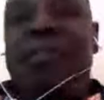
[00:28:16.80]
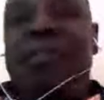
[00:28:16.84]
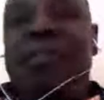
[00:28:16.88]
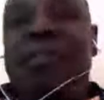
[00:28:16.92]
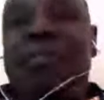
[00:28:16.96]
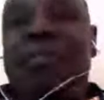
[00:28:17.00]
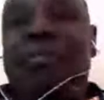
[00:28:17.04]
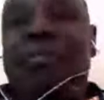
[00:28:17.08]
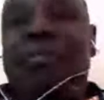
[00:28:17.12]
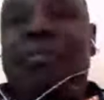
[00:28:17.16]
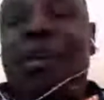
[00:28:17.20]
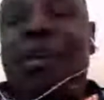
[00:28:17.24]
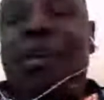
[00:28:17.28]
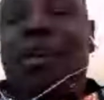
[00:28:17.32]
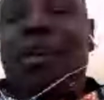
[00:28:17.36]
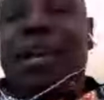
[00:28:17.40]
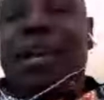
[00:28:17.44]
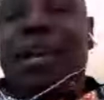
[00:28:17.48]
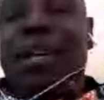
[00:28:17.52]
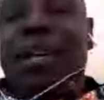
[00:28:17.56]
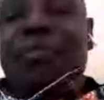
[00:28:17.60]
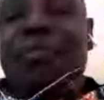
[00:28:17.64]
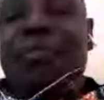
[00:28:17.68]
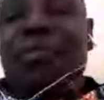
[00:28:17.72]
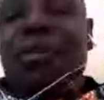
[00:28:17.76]

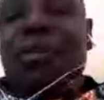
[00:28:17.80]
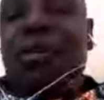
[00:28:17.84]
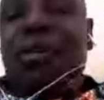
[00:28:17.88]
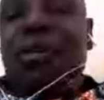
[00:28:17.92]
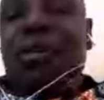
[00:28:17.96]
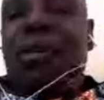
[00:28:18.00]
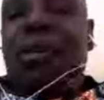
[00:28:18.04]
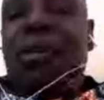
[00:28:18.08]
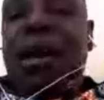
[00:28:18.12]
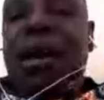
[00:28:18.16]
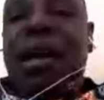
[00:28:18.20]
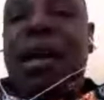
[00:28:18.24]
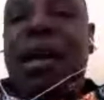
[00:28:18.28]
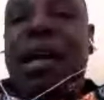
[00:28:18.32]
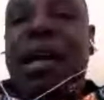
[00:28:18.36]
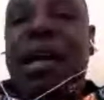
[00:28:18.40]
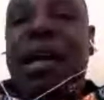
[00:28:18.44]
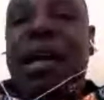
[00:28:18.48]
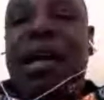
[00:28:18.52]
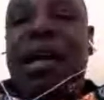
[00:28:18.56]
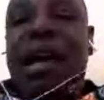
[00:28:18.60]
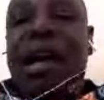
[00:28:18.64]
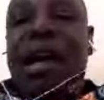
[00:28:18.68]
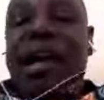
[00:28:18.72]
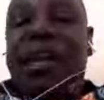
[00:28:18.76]
problem or
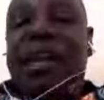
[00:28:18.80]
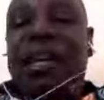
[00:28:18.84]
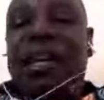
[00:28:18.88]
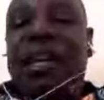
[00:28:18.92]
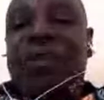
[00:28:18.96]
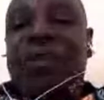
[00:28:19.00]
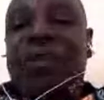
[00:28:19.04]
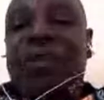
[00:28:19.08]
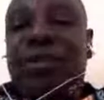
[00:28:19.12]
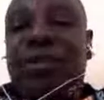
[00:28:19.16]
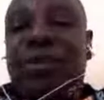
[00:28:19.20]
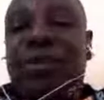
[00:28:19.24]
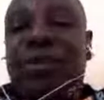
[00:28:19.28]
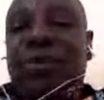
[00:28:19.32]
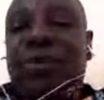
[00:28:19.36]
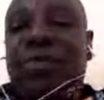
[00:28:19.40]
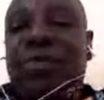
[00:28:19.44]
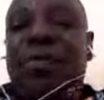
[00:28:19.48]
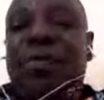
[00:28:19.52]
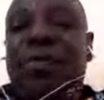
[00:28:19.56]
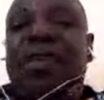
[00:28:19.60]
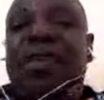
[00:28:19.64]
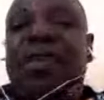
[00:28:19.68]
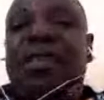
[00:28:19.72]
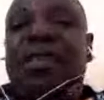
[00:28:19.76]
an issue
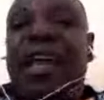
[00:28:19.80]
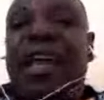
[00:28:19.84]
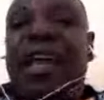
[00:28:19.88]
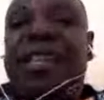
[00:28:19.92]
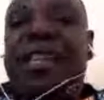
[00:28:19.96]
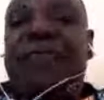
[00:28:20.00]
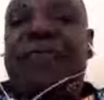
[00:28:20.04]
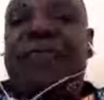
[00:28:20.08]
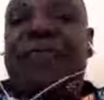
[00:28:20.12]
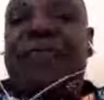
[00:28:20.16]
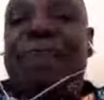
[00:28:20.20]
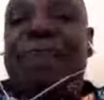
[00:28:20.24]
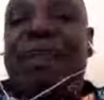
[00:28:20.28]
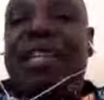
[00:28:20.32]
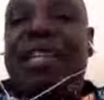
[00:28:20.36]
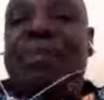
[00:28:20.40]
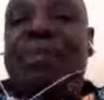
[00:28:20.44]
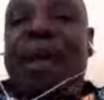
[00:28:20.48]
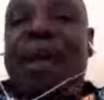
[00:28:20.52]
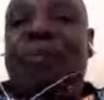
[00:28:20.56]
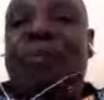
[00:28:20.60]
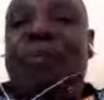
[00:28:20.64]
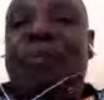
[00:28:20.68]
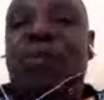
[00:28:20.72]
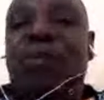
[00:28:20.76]
that the farmers
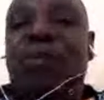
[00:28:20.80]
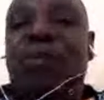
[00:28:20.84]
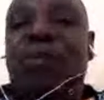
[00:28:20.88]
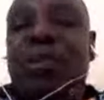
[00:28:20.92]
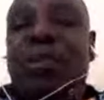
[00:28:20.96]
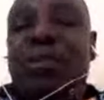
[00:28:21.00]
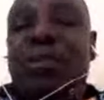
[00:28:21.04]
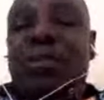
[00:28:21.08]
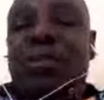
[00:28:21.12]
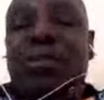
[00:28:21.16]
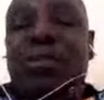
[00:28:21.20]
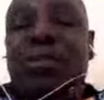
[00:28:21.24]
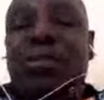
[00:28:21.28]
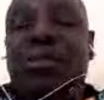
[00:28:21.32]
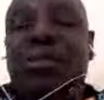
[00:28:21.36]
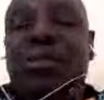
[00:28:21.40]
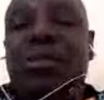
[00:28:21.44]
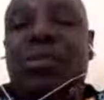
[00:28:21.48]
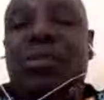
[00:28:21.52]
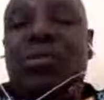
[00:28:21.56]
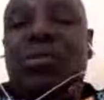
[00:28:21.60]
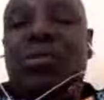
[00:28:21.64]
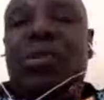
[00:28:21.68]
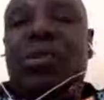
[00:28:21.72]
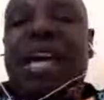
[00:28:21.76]
might pose
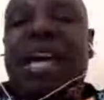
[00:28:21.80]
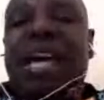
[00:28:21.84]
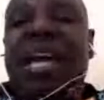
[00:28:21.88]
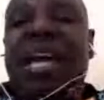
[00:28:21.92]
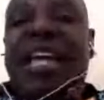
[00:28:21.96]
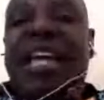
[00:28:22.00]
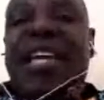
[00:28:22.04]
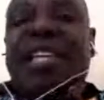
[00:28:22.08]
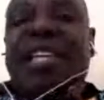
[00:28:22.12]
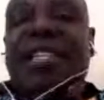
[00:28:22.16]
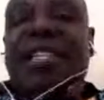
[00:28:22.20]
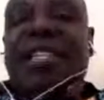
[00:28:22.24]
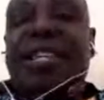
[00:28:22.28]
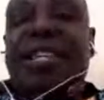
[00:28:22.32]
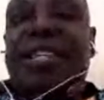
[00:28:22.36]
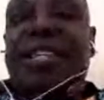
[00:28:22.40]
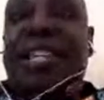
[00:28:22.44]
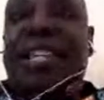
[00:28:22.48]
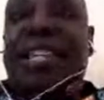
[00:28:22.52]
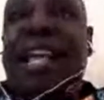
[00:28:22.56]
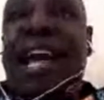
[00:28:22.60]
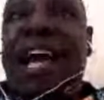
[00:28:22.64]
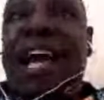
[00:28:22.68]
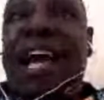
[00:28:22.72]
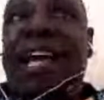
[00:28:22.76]
to the AEs and
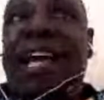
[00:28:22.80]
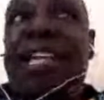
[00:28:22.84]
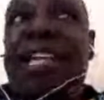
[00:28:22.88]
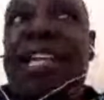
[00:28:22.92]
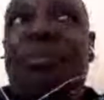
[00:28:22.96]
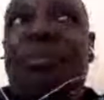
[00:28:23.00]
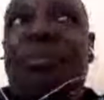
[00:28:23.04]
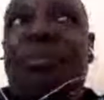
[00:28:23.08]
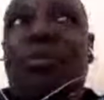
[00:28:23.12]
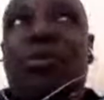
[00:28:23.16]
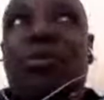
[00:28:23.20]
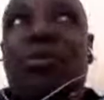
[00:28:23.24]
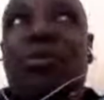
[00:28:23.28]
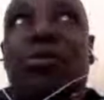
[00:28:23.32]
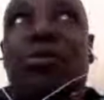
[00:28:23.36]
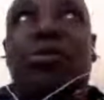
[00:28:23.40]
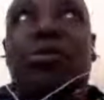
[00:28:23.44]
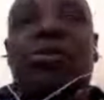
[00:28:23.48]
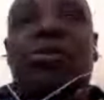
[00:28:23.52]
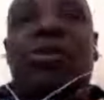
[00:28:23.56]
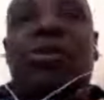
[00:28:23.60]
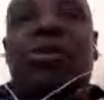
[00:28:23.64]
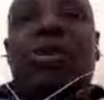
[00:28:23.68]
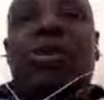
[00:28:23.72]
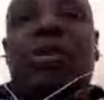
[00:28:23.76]
they are unable
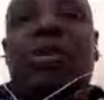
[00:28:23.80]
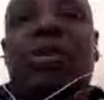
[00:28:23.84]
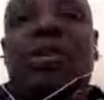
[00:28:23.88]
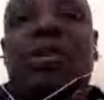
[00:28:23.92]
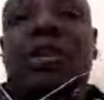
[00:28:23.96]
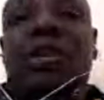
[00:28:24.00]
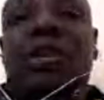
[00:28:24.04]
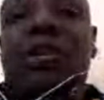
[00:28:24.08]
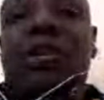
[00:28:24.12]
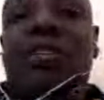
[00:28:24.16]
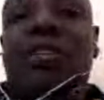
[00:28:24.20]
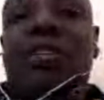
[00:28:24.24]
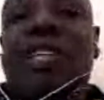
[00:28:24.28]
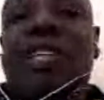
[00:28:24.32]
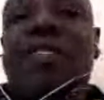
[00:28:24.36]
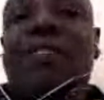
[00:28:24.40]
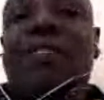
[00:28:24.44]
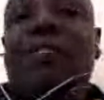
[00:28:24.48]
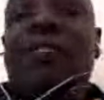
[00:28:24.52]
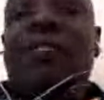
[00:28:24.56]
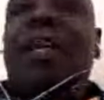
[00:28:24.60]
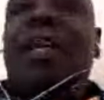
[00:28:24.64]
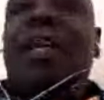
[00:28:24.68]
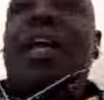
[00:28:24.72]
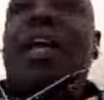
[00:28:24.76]
to resolve
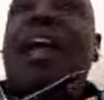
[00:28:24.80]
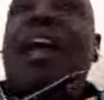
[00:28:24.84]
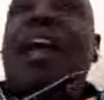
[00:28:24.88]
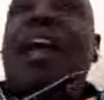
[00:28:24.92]
it,